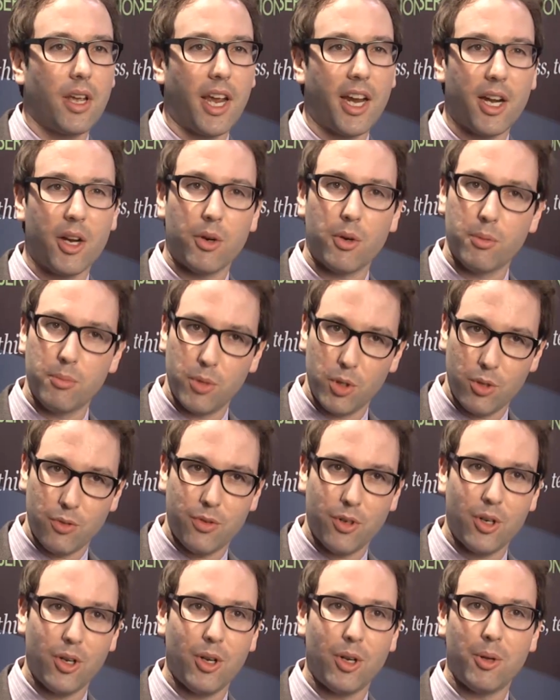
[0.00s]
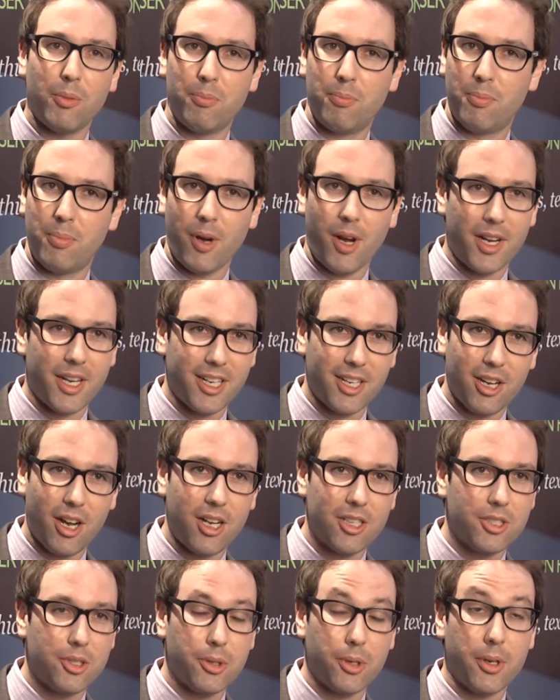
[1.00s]
hair removal, body
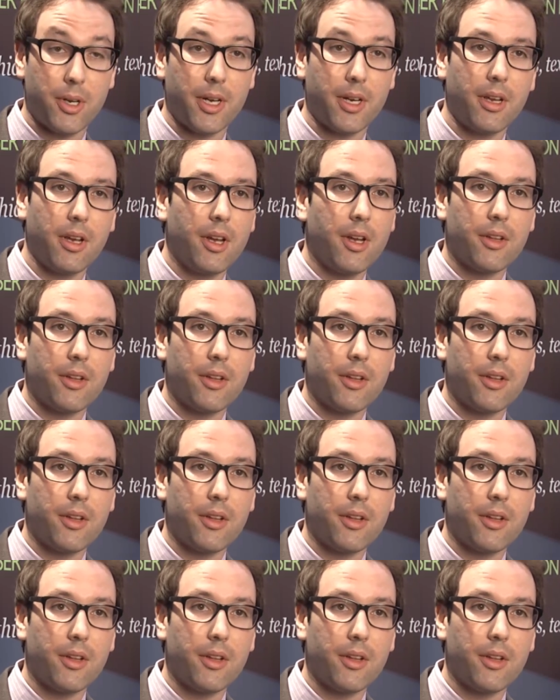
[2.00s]
contouring.